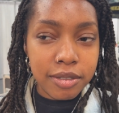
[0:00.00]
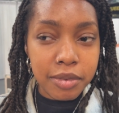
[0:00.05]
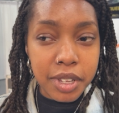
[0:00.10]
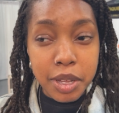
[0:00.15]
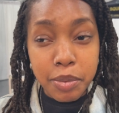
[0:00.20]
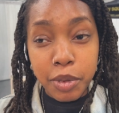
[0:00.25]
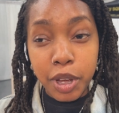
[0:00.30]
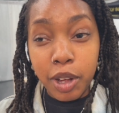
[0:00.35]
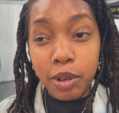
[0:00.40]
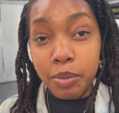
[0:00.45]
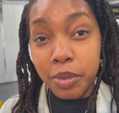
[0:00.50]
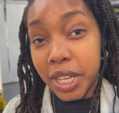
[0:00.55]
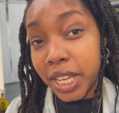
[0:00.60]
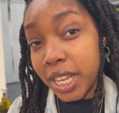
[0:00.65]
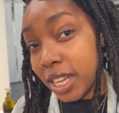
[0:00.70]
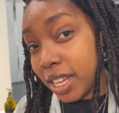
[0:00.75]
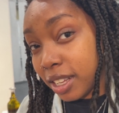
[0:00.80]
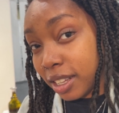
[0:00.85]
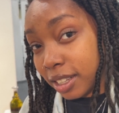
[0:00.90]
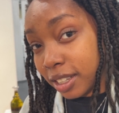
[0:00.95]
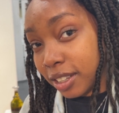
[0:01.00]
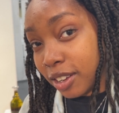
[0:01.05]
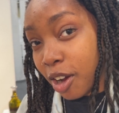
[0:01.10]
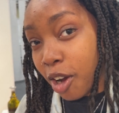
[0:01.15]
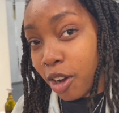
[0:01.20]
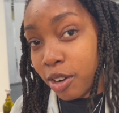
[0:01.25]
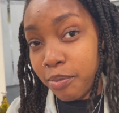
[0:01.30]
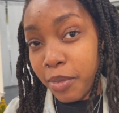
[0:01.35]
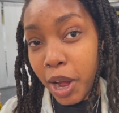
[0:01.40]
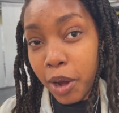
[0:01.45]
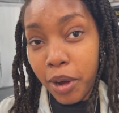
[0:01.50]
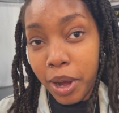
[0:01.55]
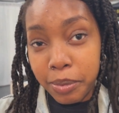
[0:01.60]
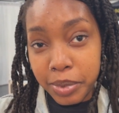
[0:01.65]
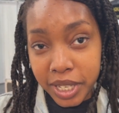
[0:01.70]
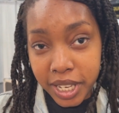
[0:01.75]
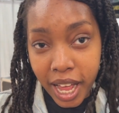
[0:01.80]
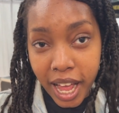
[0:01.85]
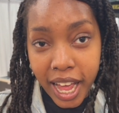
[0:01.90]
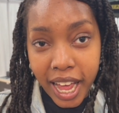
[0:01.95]
email me on my
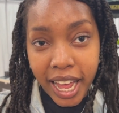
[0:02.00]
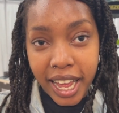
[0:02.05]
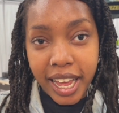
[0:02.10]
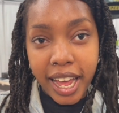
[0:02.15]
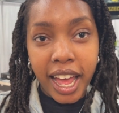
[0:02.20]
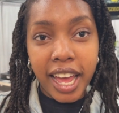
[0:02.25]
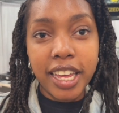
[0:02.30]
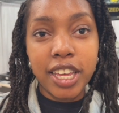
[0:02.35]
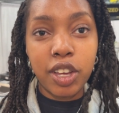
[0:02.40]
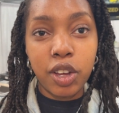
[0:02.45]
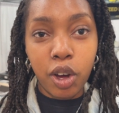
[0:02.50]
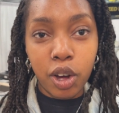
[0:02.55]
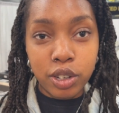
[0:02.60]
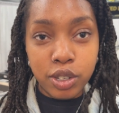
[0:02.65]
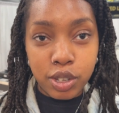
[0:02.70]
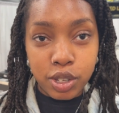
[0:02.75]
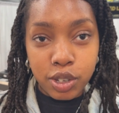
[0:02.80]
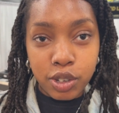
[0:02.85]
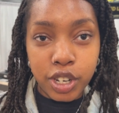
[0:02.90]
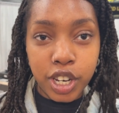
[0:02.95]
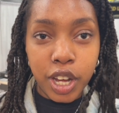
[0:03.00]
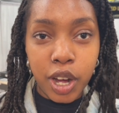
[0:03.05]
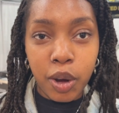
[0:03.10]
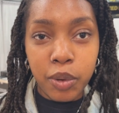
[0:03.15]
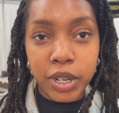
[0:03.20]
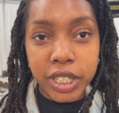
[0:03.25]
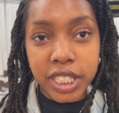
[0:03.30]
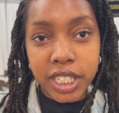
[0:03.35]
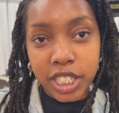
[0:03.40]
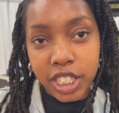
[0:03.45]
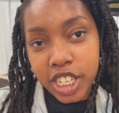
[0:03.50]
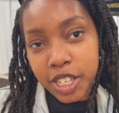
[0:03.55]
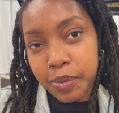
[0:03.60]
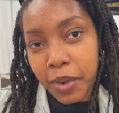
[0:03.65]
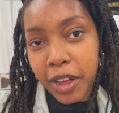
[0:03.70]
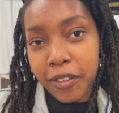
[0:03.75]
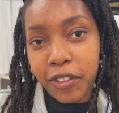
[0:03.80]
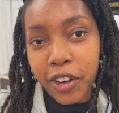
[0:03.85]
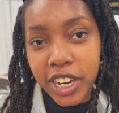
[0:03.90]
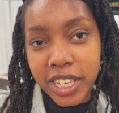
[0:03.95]
website, Ehiko Studio, which is just
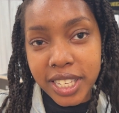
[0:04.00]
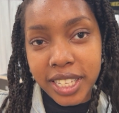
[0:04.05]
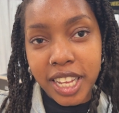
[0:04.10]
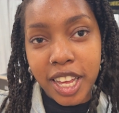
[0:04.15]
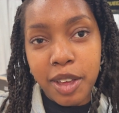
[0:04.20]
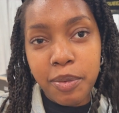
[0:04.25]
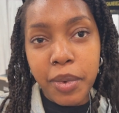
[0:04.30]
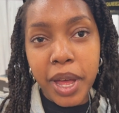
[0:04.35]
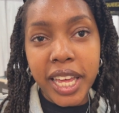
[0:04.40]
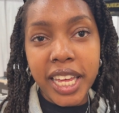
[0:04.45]
my first name,